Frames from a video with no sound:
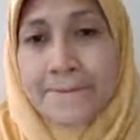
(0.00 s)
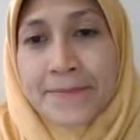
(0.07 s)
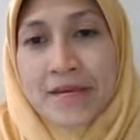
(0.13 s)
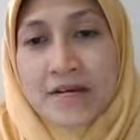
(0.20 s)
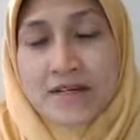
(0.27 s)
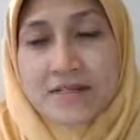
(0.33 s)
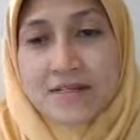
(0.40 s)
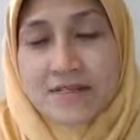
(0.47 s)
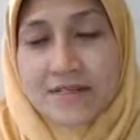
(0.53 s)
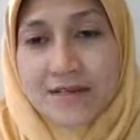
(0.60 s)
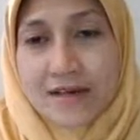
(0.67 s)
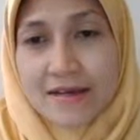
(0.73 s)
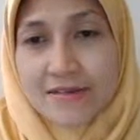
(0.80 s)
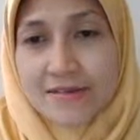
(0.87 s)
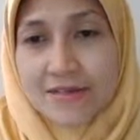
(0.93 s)

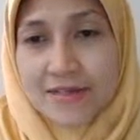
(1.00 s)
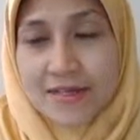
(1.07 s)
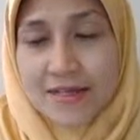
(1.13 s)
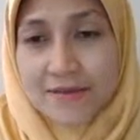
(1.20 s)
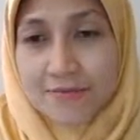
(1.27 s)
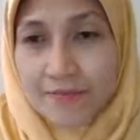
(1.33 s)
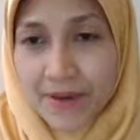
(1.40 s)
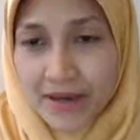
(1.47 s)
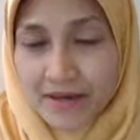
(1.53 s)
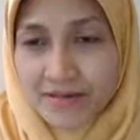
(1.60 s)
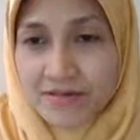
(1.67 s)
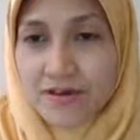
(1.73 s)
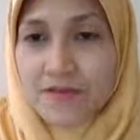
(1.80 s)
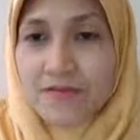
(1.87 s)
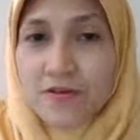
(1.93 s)
Discuss the
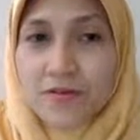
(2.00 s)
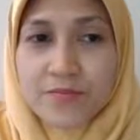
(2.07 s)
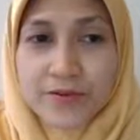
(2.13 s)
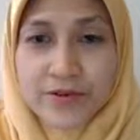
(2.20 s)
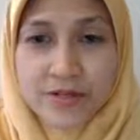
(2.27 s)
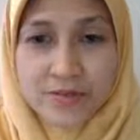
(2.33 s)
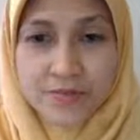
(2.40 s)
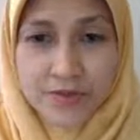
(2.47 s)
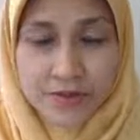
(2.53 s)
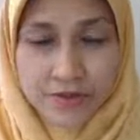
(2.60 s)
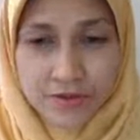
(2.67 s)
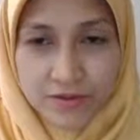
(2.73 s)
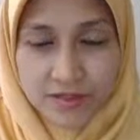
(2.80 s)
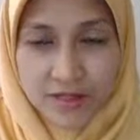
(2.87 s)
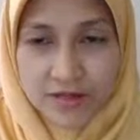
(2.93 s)
impact of opioid
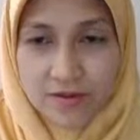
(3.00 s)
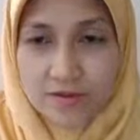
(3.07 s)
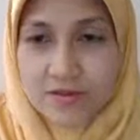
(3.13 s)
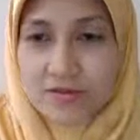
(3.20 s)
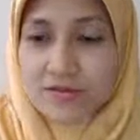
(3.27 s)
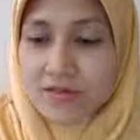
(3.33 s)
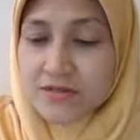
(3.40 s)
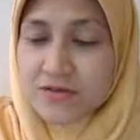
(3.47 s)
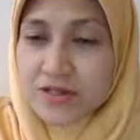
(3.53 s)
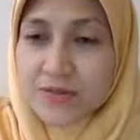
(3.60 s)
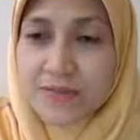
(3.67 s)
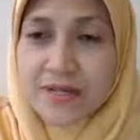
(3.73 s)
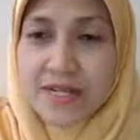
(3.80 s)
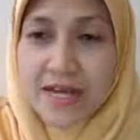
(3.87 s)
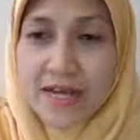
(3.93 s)
abuse and also the
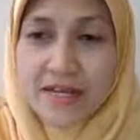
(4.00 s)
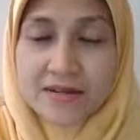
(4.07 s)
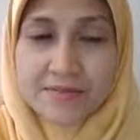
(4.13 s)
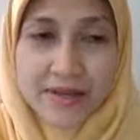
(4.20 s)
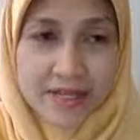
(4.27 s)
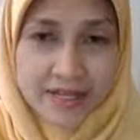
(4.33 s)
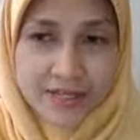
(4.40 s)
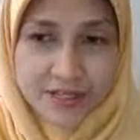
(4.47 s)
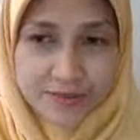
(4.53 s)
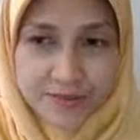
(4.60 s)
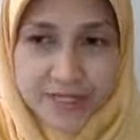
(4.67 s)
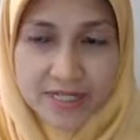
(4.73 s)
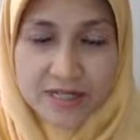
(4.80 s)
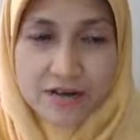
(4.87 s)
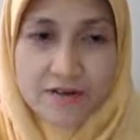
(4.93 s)
treatment and
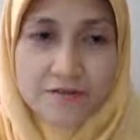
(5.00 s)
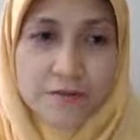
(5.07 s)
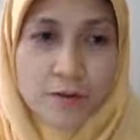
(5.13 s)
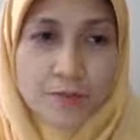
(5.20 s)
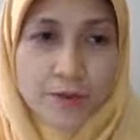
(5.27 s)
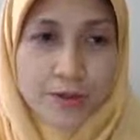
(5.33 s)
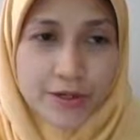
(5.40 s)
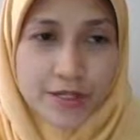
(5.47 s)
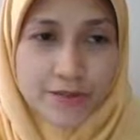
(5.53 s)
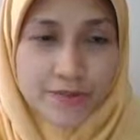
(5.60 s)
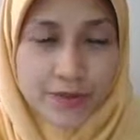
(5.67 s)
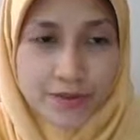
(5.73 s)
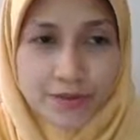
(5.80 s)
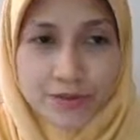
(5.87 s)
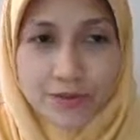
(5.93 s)
management of opioid
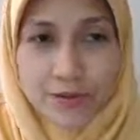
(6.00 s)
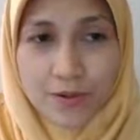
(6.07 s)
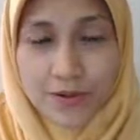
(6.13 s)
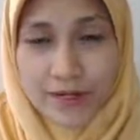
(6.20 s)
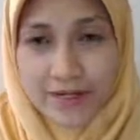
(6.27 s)
abuse or